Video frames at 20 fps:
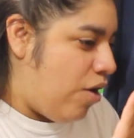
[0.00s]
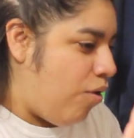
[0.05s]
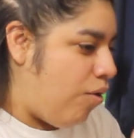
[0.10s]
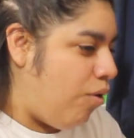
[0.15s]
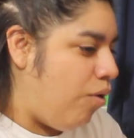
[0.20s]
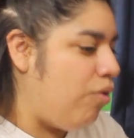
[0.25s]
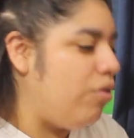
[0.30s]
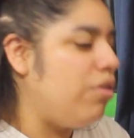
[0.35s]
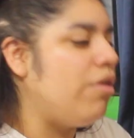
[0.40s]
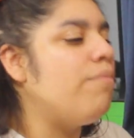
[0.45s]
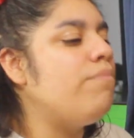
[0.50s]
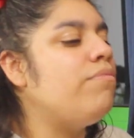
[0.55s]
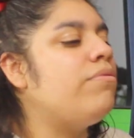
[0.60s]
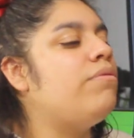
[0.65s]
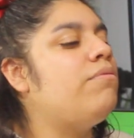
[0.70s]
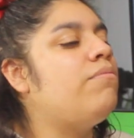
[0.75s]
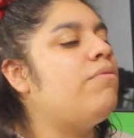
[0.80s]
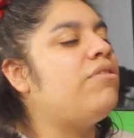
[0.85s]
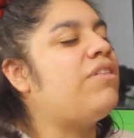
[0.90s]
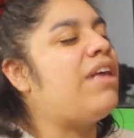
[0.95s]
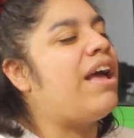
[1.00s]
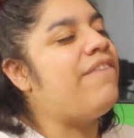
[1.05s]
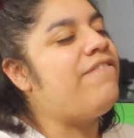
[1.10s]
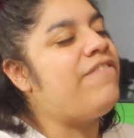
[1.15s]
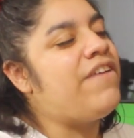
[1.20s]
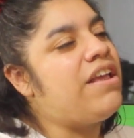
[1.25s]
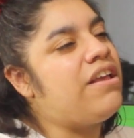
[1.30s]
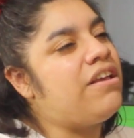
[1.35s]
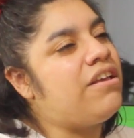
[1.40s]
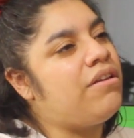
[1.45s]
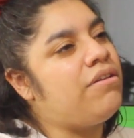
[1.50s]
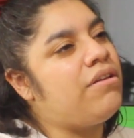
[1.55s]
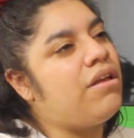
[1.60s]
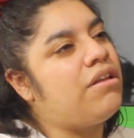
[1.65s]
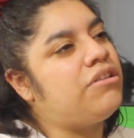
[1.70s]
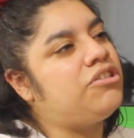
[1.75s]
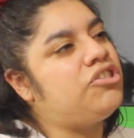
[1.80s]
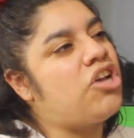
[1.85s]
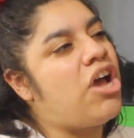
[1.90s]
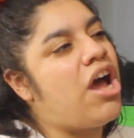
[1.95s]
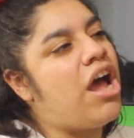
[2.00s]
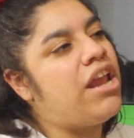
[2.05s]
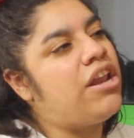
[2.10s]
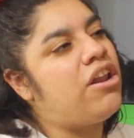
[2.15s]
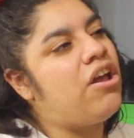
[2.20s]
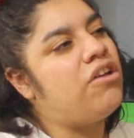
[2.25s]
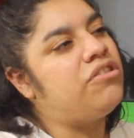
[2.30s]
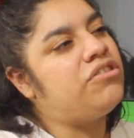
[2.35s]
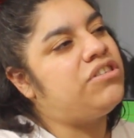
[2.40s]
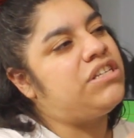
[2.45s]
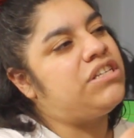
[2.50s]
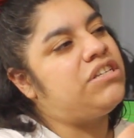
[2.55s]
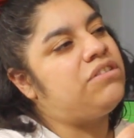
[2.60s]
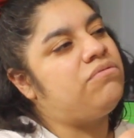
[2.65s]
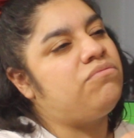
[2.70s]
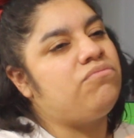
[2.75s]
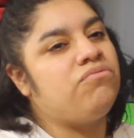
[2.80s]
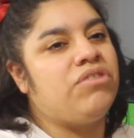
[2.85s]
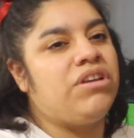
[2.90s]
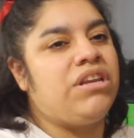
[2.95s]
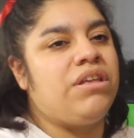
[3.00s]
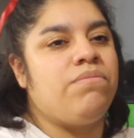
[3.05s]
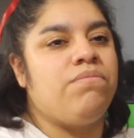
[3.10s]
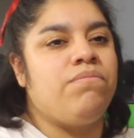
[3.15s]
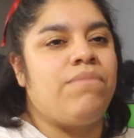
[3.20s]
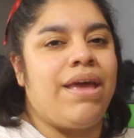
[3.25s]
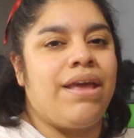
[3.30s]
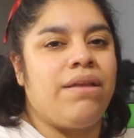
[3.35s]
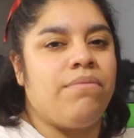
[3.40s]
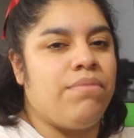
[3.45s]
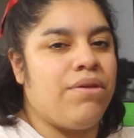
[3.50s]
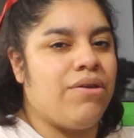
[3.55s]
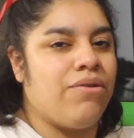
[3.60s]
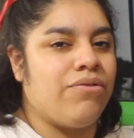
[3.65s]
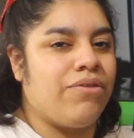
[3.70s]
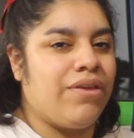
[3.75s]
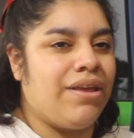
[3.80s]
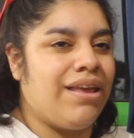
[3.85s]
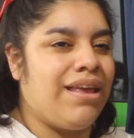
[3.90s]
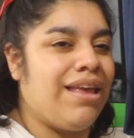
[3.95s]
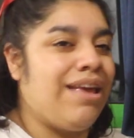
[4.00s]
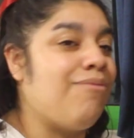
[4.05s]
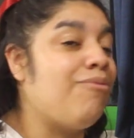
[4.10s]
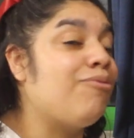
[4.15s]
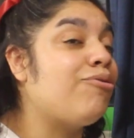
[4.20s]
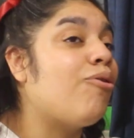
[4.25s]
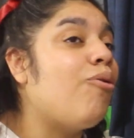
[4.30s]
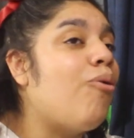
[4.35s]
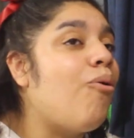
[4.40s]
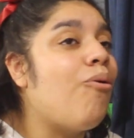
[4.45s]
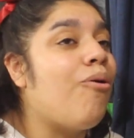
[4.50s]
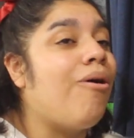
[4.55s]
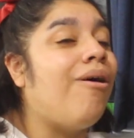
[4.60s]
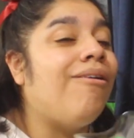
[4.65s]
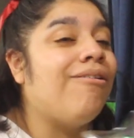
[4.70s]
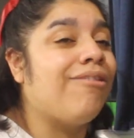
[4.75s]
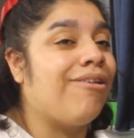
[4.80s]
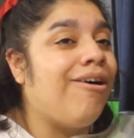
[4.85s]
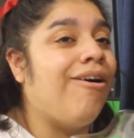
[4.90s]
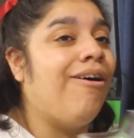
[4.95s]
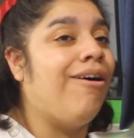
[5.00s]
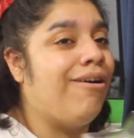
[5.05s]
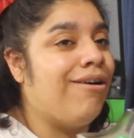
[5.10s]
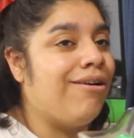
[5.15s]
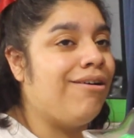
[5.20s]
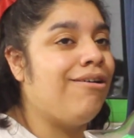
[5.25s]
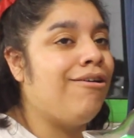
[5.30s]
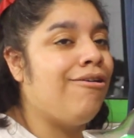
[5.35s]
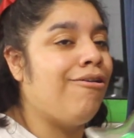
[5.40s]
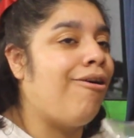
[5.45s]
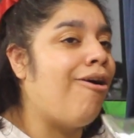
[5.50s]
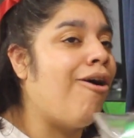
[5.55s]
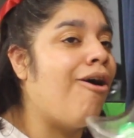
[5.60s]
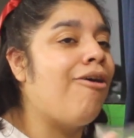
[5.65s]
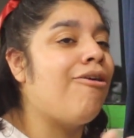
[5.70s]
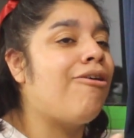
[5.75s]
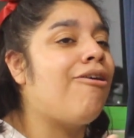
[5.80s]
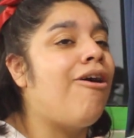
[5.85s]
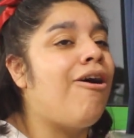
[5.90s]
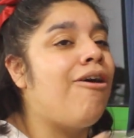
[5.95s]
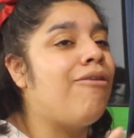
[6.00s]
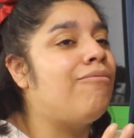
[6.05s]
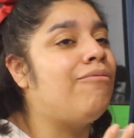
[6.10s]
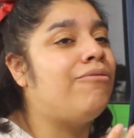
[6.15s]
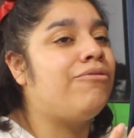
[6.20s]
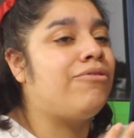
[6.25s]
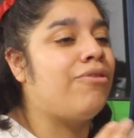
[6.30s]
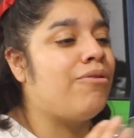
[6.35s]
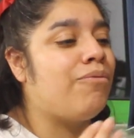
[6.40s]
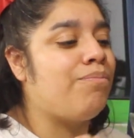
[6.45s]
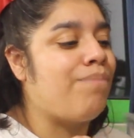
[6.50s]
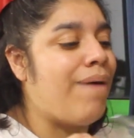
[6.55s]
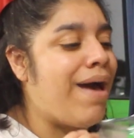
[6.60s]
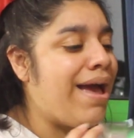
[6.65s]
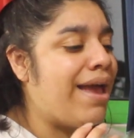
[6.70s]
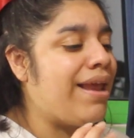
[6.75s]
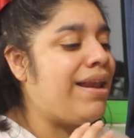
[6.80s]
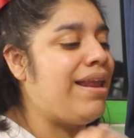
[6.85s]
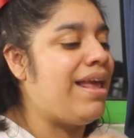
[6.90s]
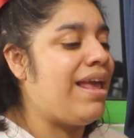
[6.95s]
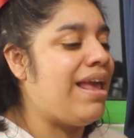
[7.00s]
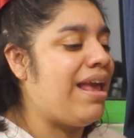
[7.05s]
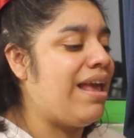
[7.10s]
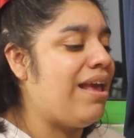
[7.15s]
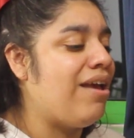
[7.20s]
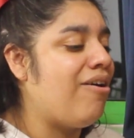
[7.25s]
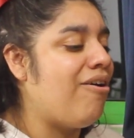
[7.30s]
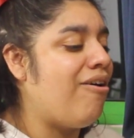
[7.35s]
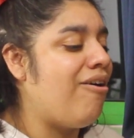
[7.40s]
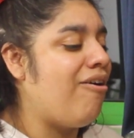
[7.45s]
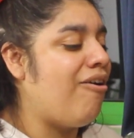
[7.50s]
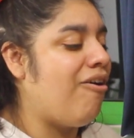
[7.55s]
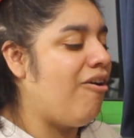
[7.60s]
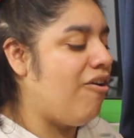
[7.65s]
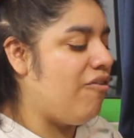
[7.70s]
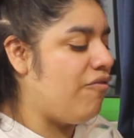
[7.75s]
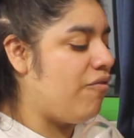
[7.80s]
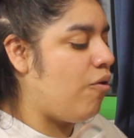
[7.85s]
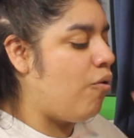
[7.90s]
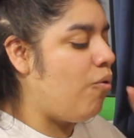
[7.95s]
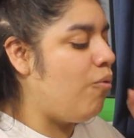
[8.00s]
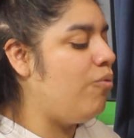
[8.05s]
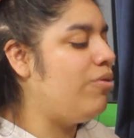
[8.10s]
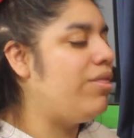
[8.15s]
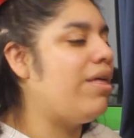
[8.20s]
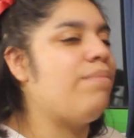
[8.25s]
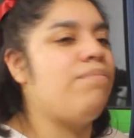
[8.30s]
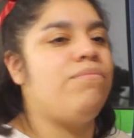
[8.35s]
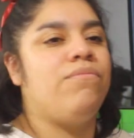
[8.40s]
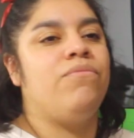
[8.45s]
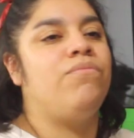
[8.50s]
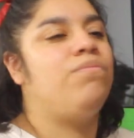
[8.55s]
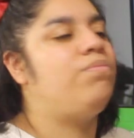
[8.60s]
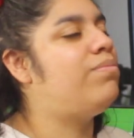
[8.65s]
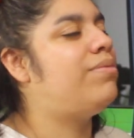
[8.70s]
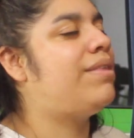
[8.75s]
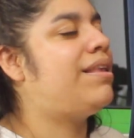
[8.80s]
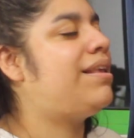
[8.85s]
All of them, I think China didn't really make music. It was all Hong Kong. Hong Kong was the pioneer of all them.